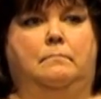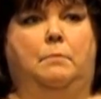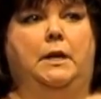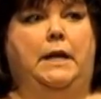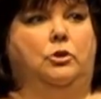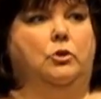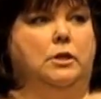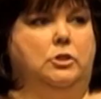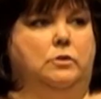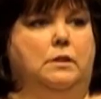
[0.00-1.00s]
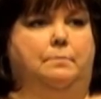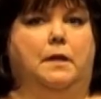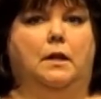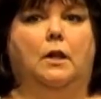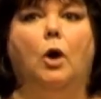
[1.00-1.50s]
But now you could do
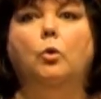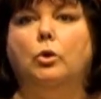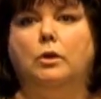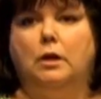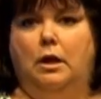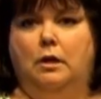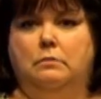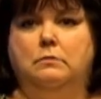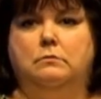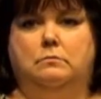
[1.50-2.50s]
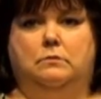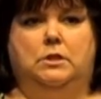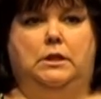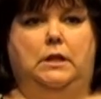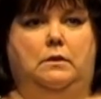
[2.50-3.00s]
something locally
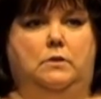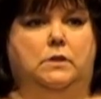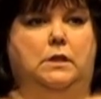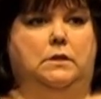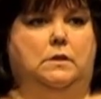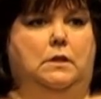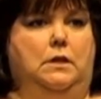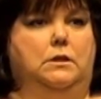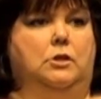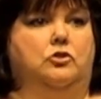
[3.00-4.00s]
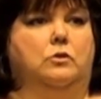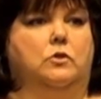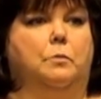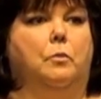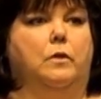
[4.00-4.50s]
to get those kids the additional
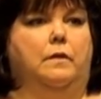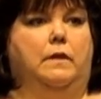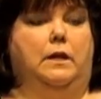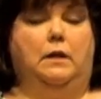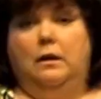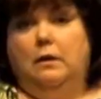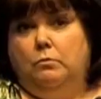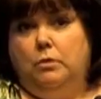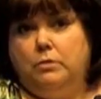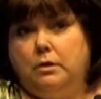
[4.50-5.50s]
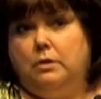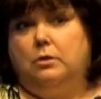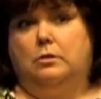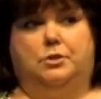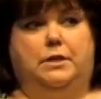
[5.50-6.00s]
support that they need, and we would
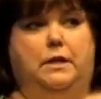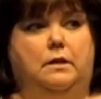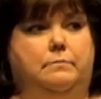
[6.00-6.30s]
encourage that.